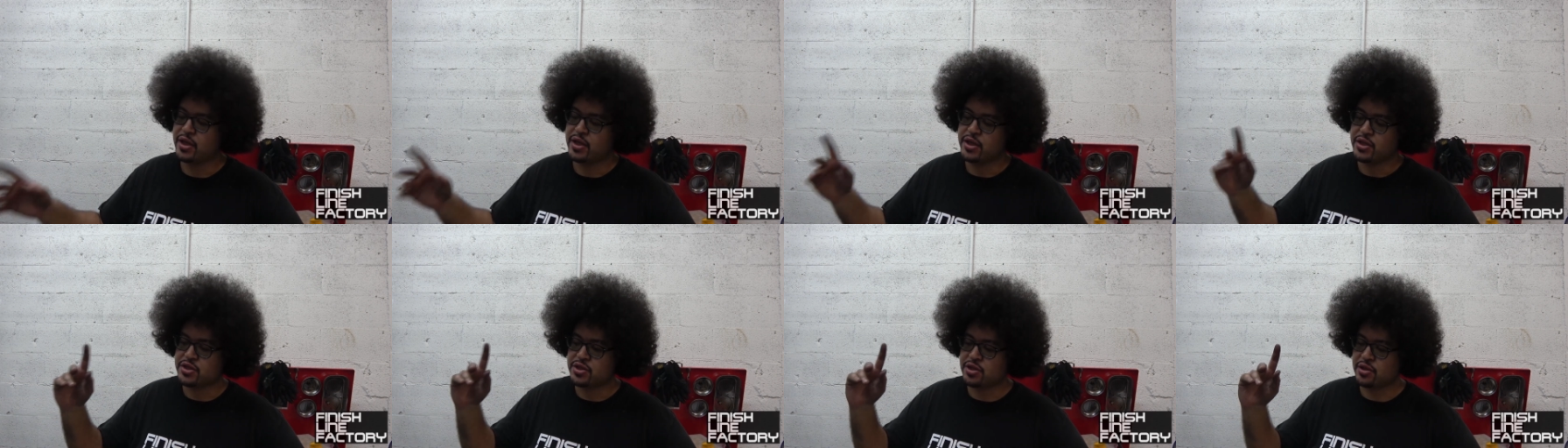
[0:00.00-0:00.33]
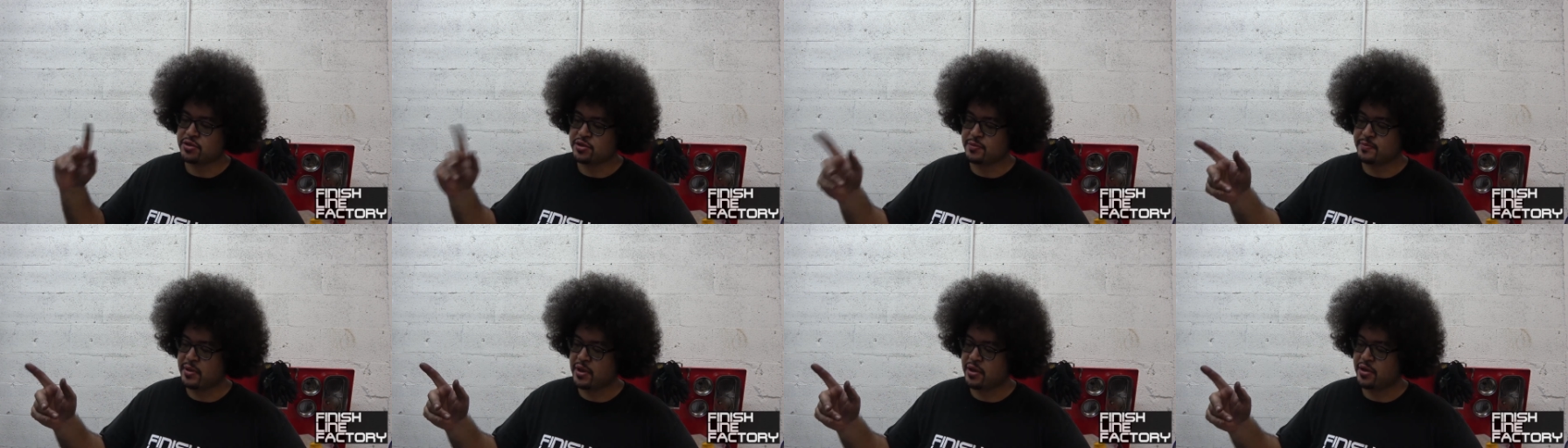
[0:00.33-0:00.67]
So
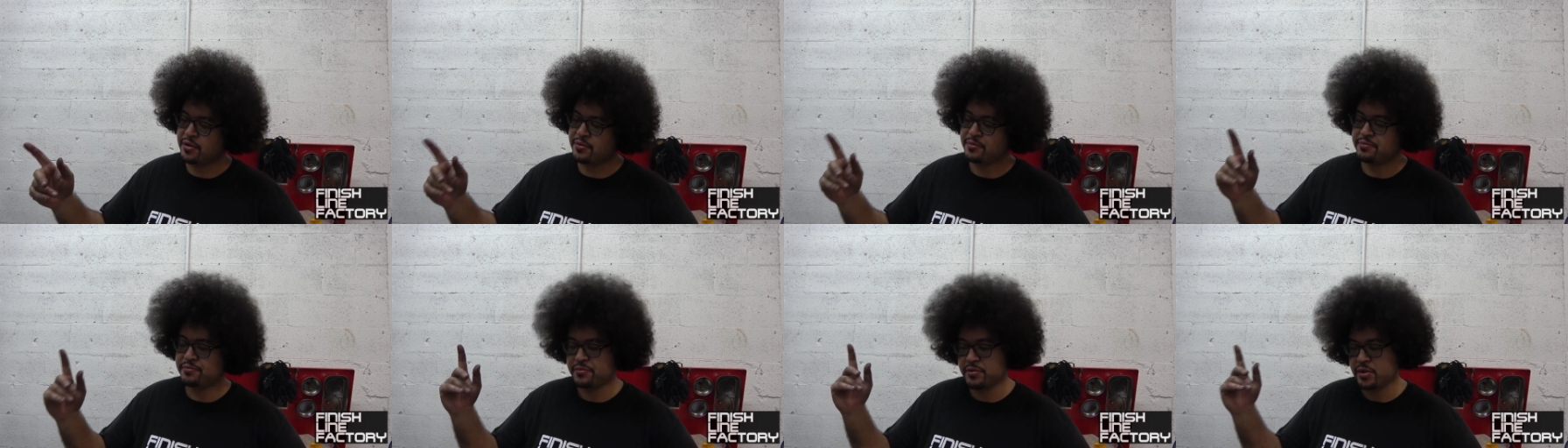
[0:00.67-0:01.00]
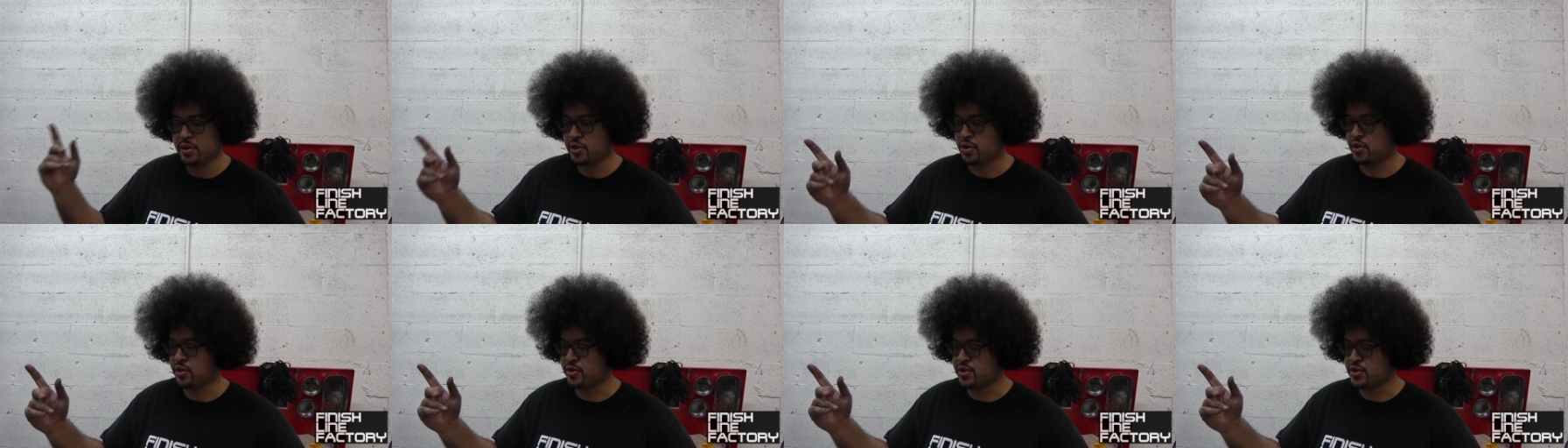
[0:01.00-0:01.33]
tomorrow,
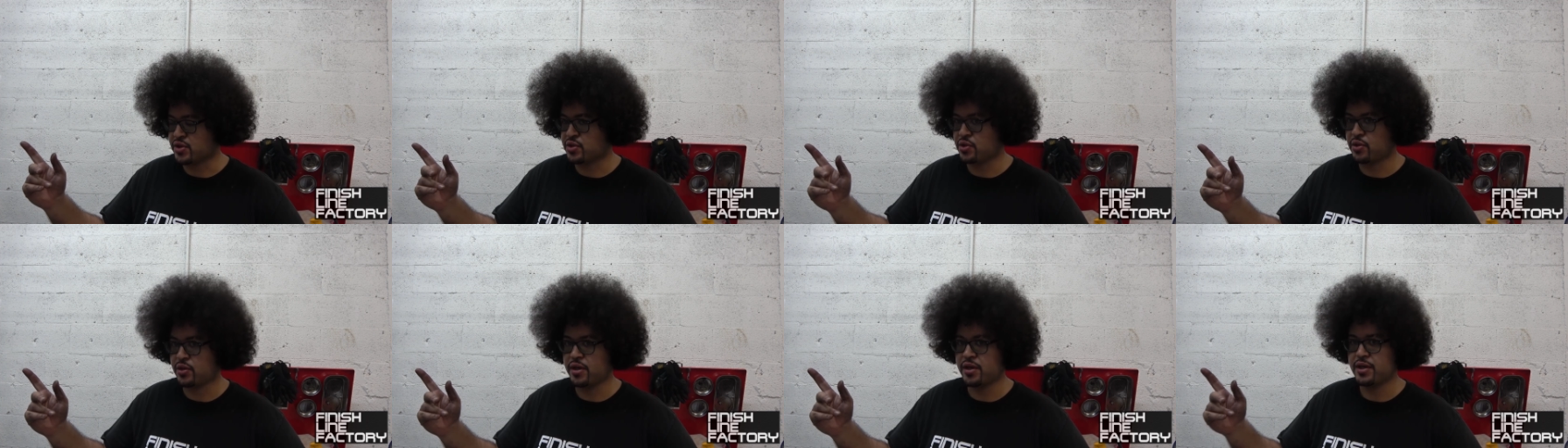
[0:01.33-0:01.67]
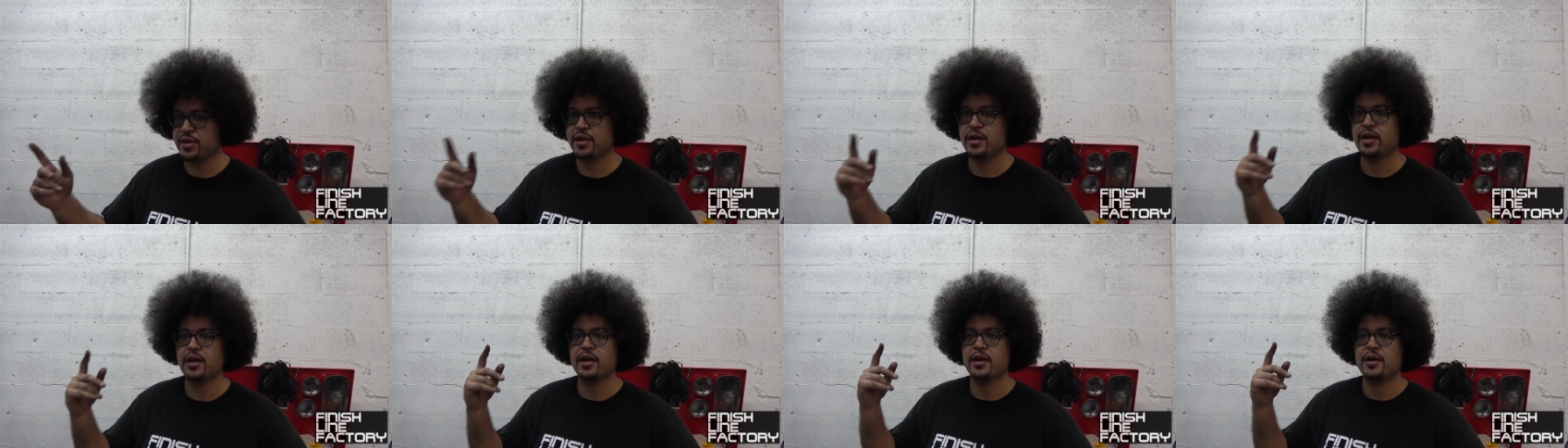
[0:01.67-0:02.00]
go to the
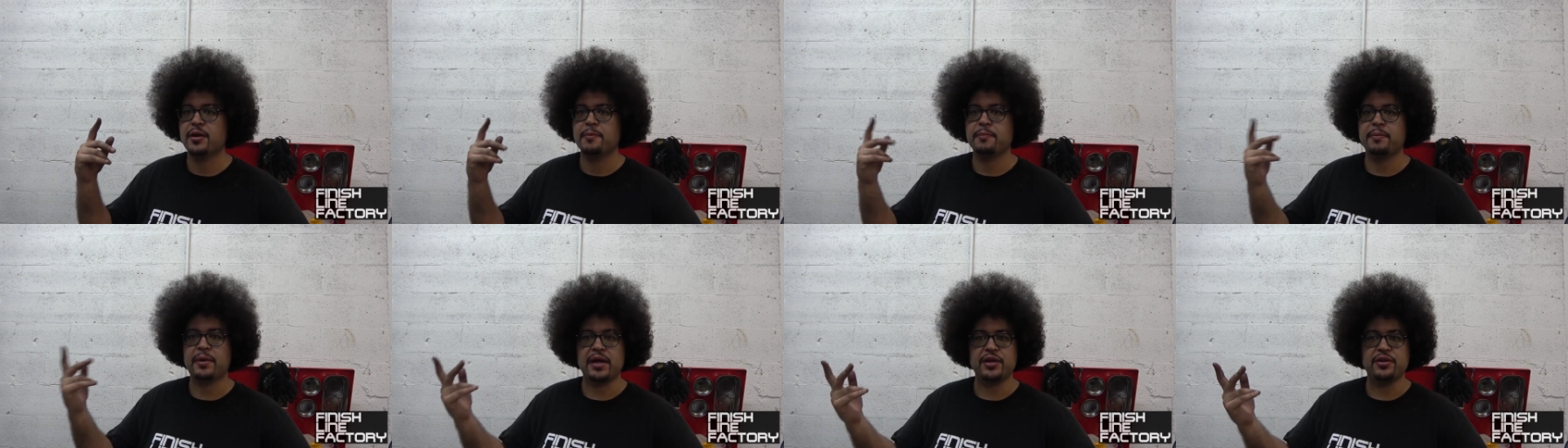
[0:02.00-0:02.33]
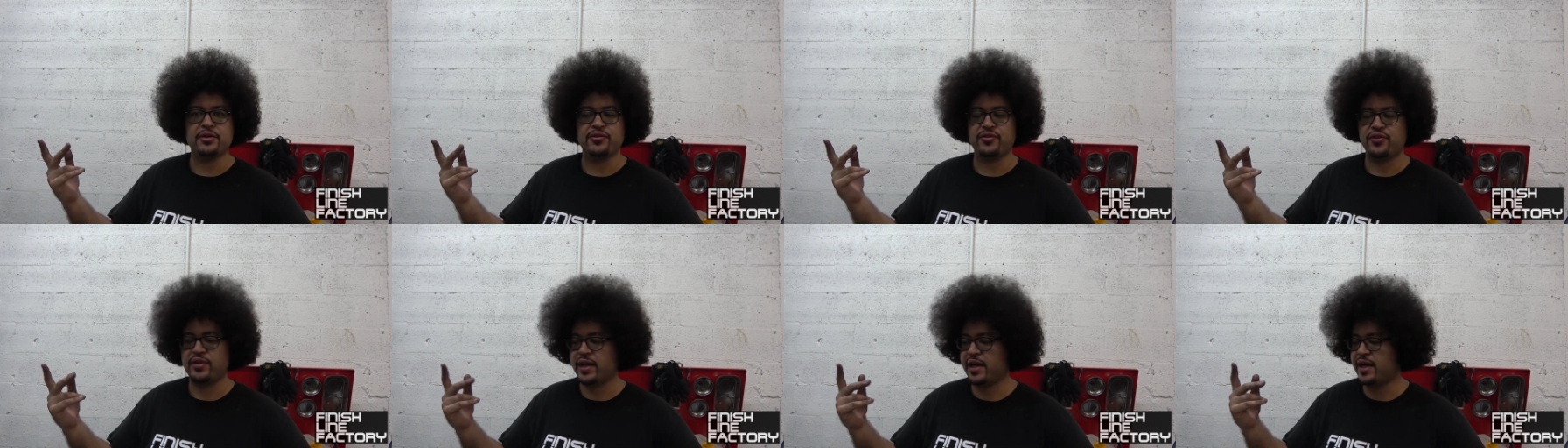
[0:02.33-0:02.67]
store, buy a new
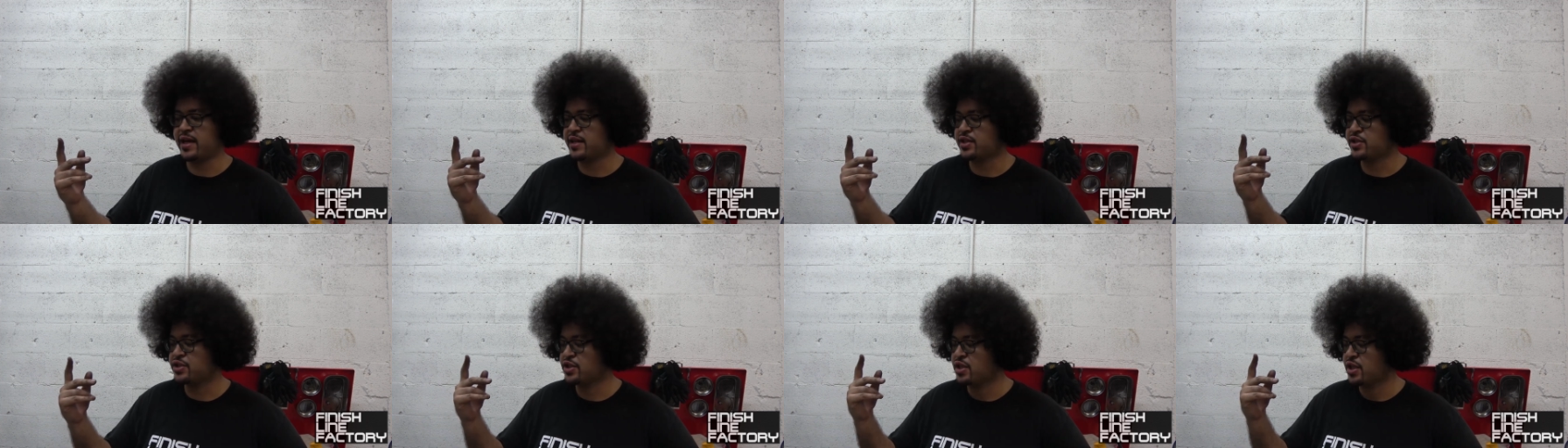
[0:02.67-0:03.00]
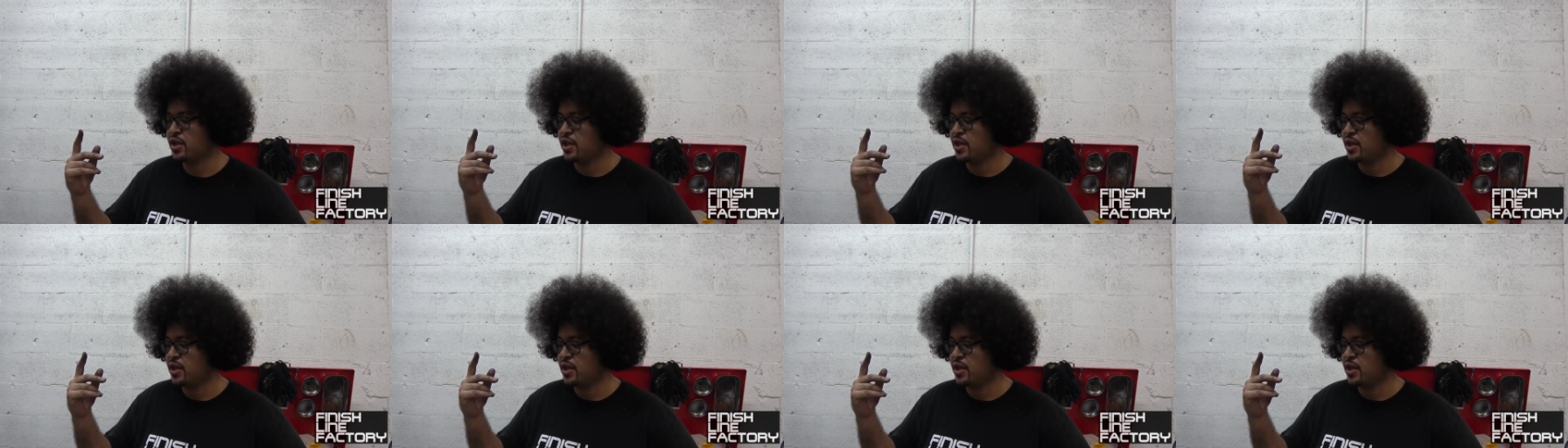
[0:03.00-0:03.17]
flange.